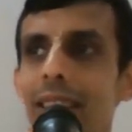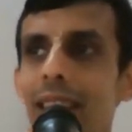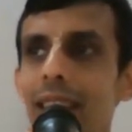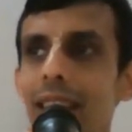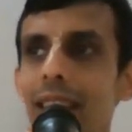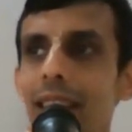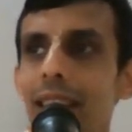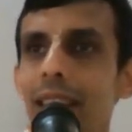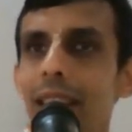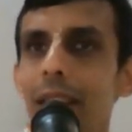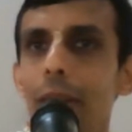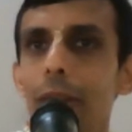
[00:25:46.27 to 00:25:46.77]

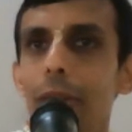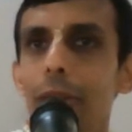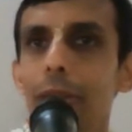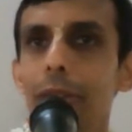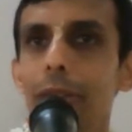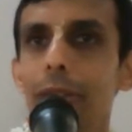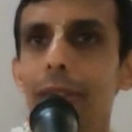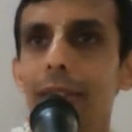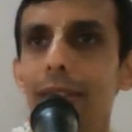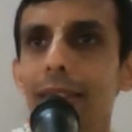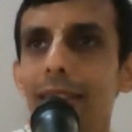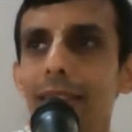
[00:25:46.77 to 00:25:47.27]
Secretary of
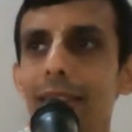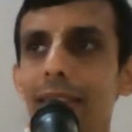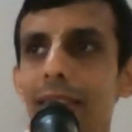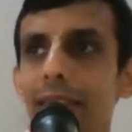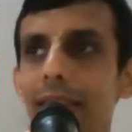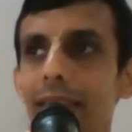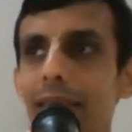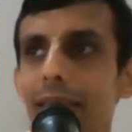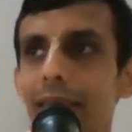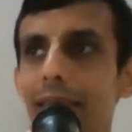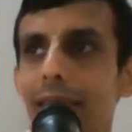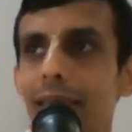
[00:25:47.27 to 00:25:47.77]

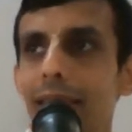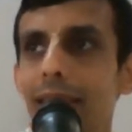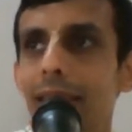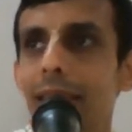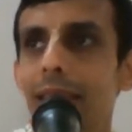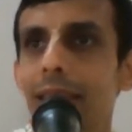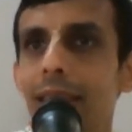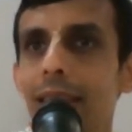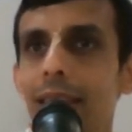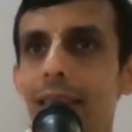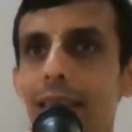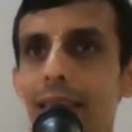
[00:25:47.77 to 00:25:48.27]

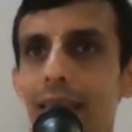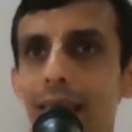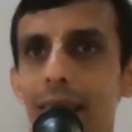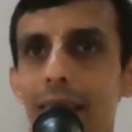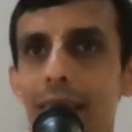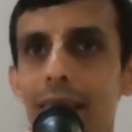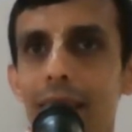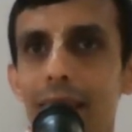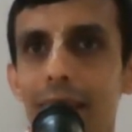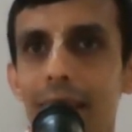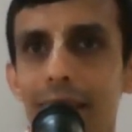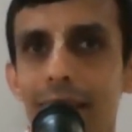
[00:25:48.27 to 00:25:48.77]

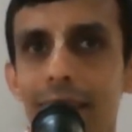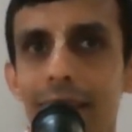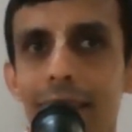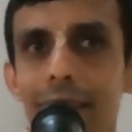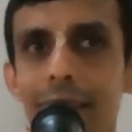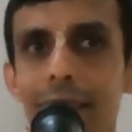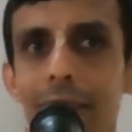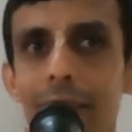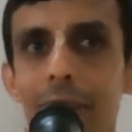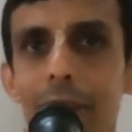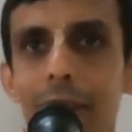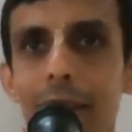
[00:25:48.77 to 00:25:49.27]
Dhritarashtra.
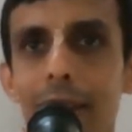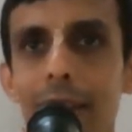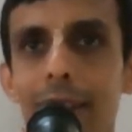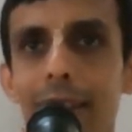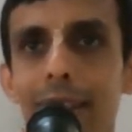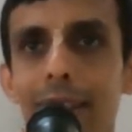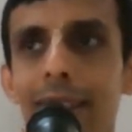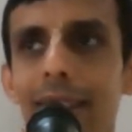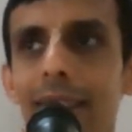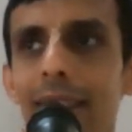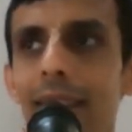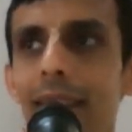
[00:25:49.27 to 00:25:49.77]
Okay.
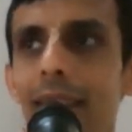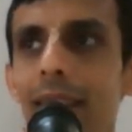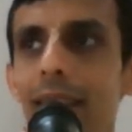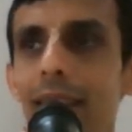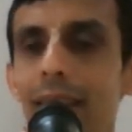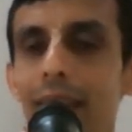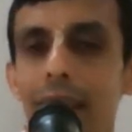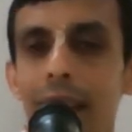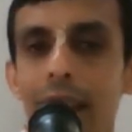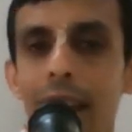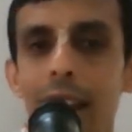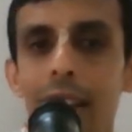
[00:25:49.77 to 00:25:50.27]

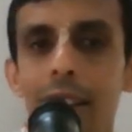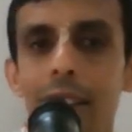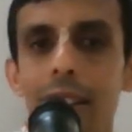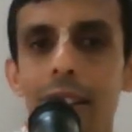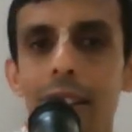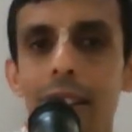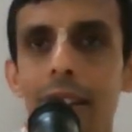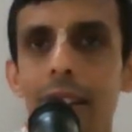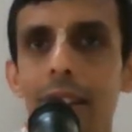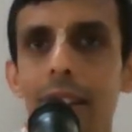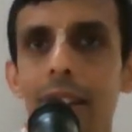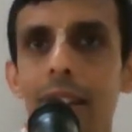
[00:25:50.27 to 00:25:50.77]

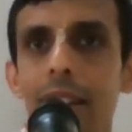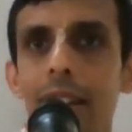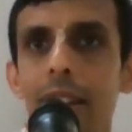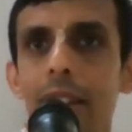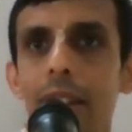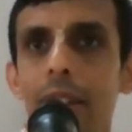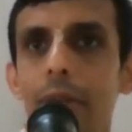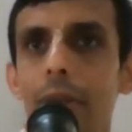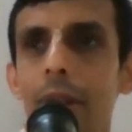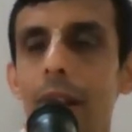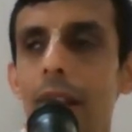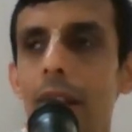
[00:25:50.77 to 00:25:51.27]
And
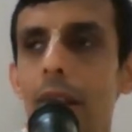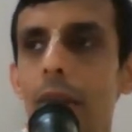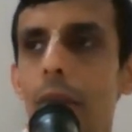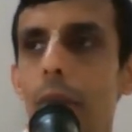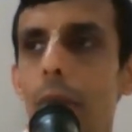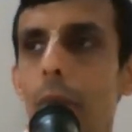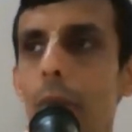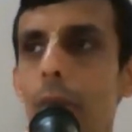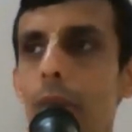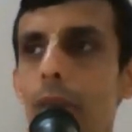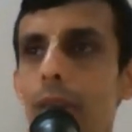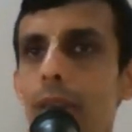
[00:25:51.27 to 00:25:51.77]
he is
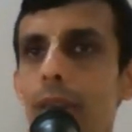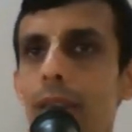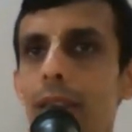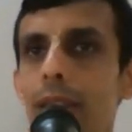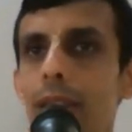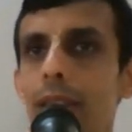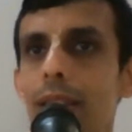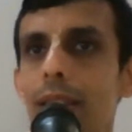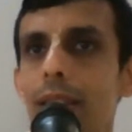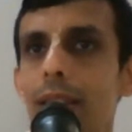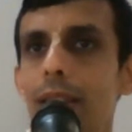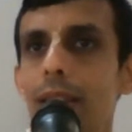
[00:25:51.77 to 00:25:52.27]
very
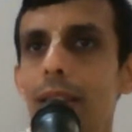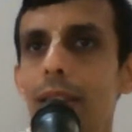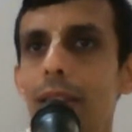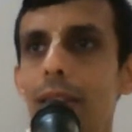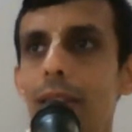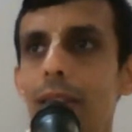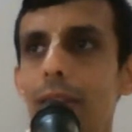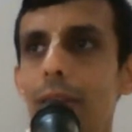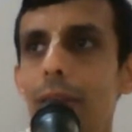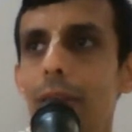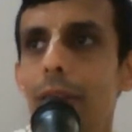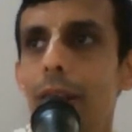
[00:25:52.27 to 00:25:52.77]
close
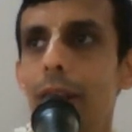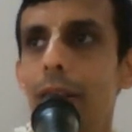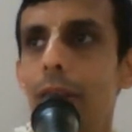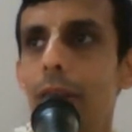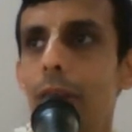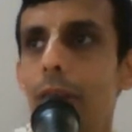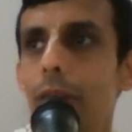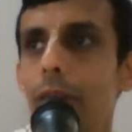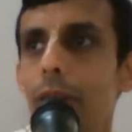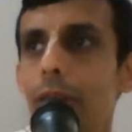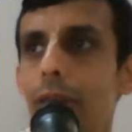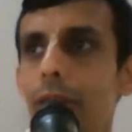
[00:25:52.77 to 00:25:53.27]

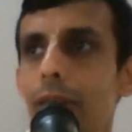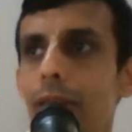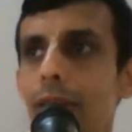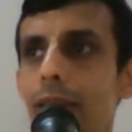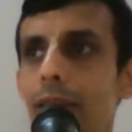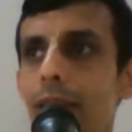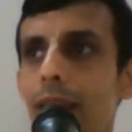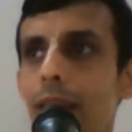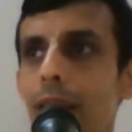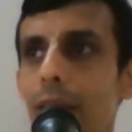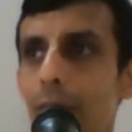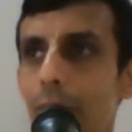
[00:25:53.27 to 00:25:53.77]
friend of
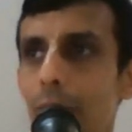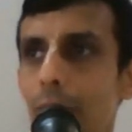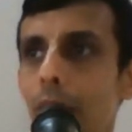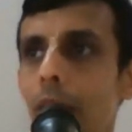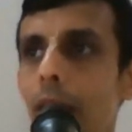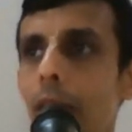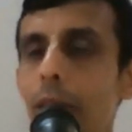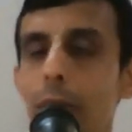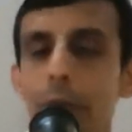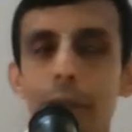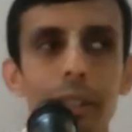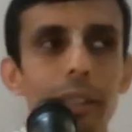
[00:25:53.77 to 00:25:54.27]

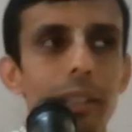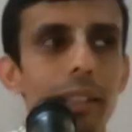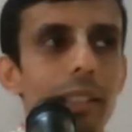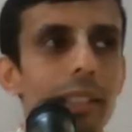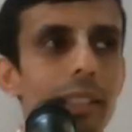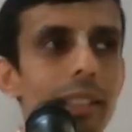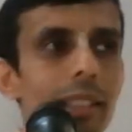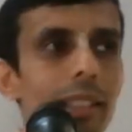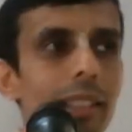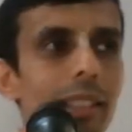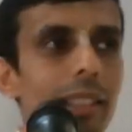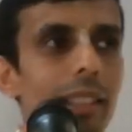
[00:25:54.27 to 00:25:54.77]
Arjuna actually.
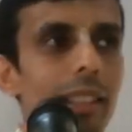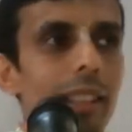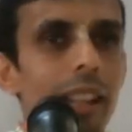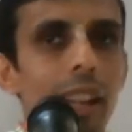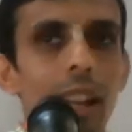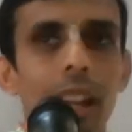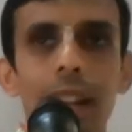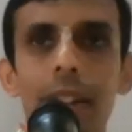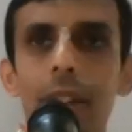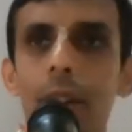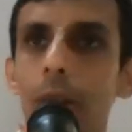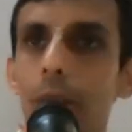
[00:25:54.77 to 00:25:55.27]

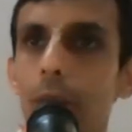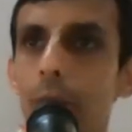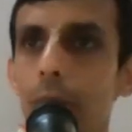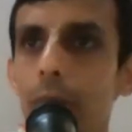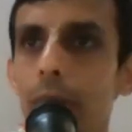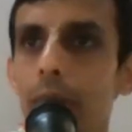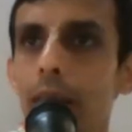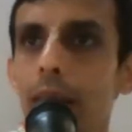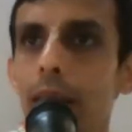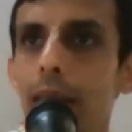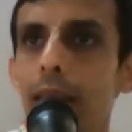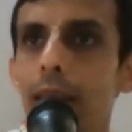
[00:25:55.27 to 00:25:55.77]
And not
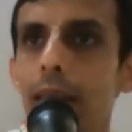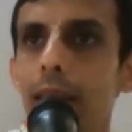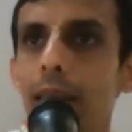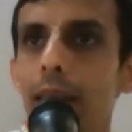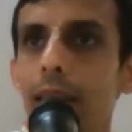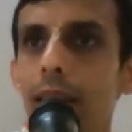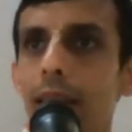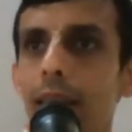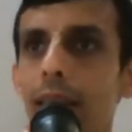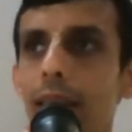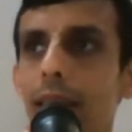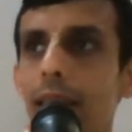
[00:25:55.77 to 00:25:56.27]
only that,
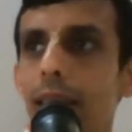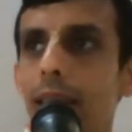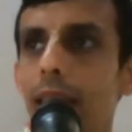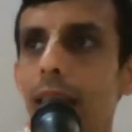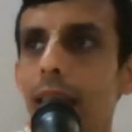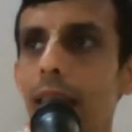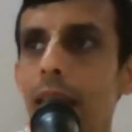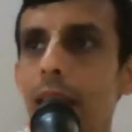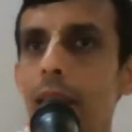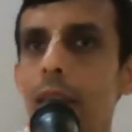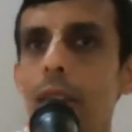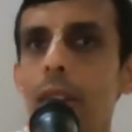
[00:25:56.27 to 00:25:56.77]

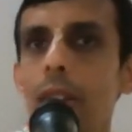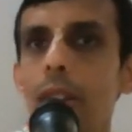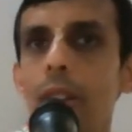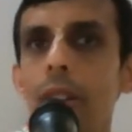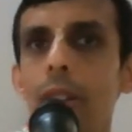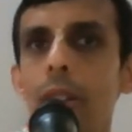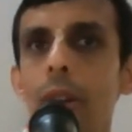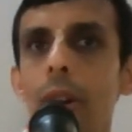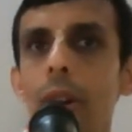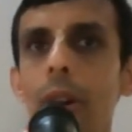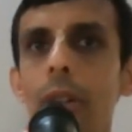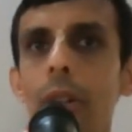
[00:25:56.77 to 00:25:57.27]
he
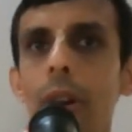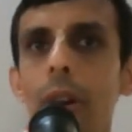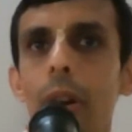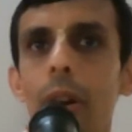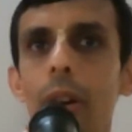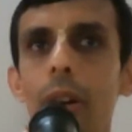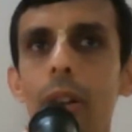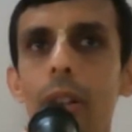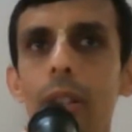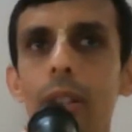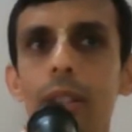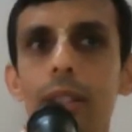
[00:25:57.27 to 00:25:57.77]
got
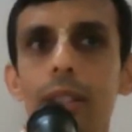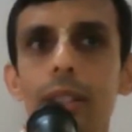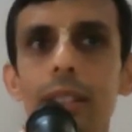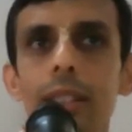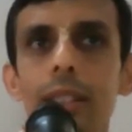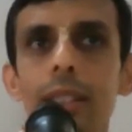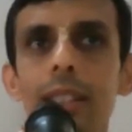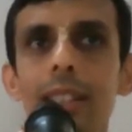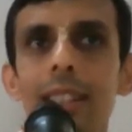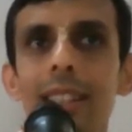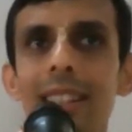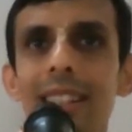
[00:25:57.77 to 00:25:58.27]
all
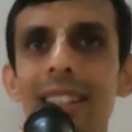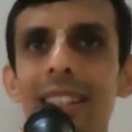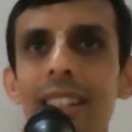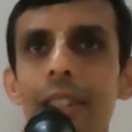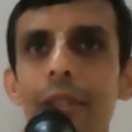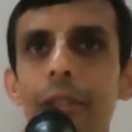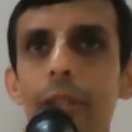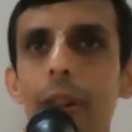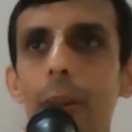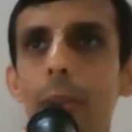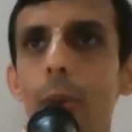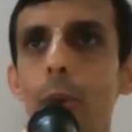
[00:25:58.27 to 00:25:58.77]

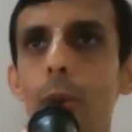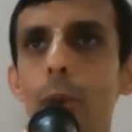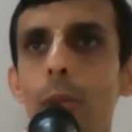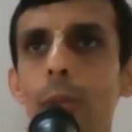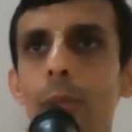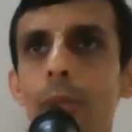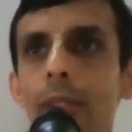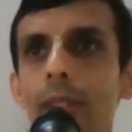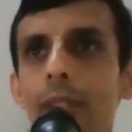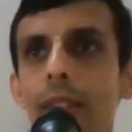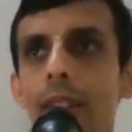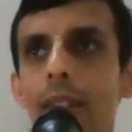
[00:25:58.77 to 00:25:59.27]
learning from
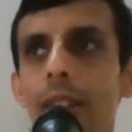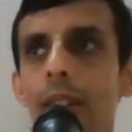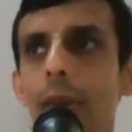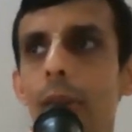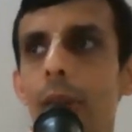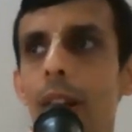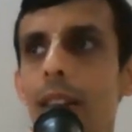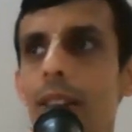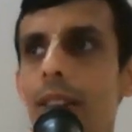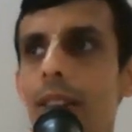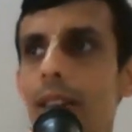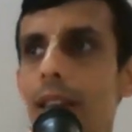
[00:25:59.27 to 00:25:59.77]
whom?
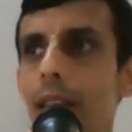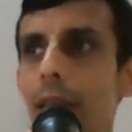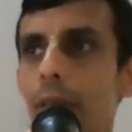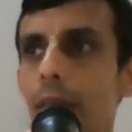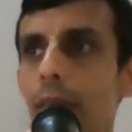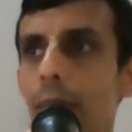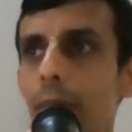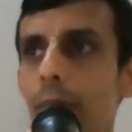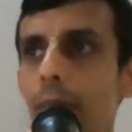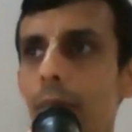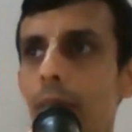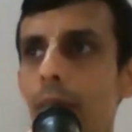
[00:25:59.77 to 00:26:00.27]

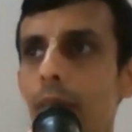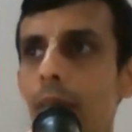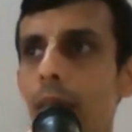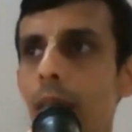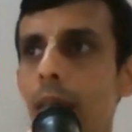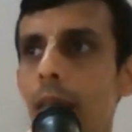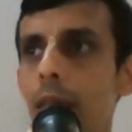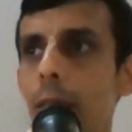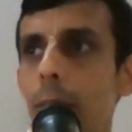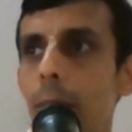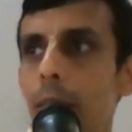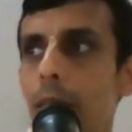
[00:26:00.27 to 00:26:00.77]
Vyasadeva.
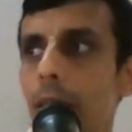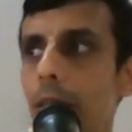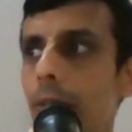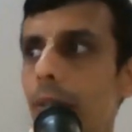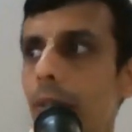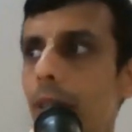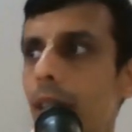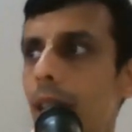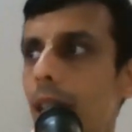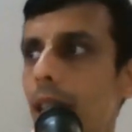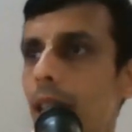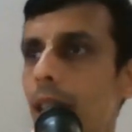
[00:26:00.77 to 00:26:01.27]
And
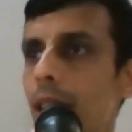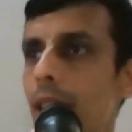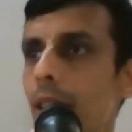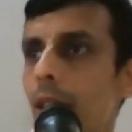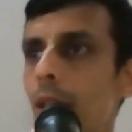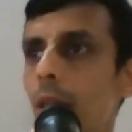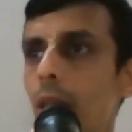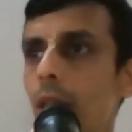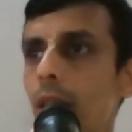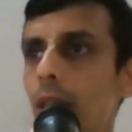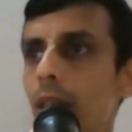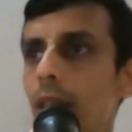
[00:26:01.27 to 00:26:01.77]
specifically,
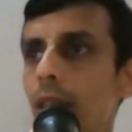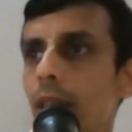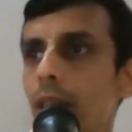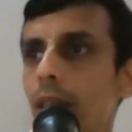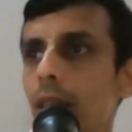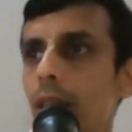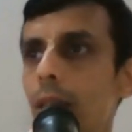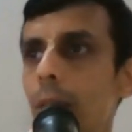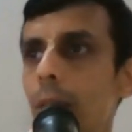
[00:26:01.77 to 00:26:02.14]
he got